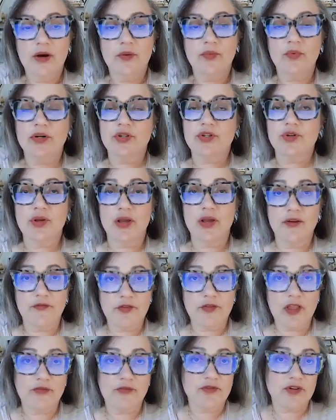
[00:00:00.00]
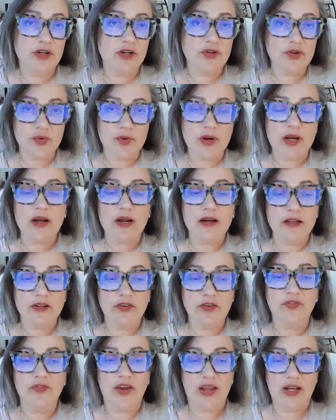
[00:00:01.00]
which, if left untreated,
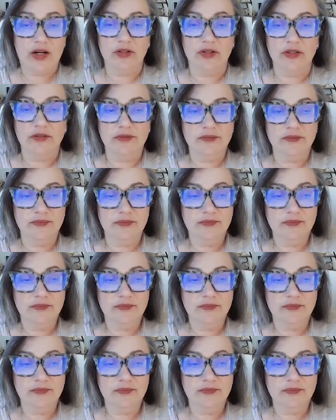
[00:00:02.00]
is fatal.